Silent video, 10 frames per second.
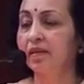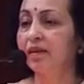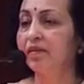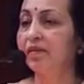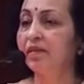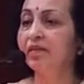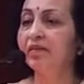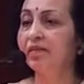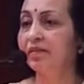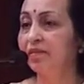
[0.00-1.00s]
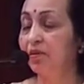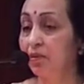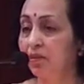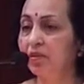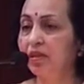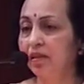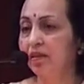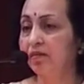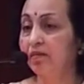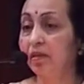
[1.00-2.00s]
I did grow there
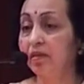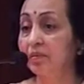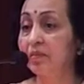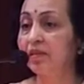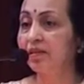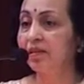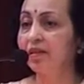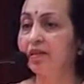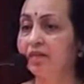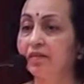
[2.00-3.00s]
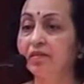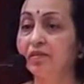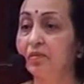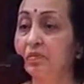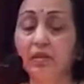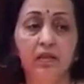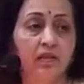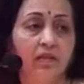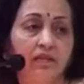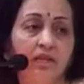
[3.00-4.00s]
quite a bit. I learned so many
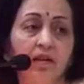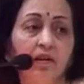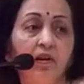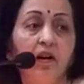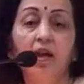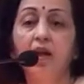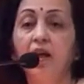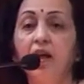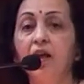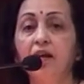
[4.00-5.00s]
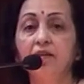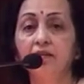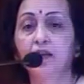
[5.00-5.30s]
things there and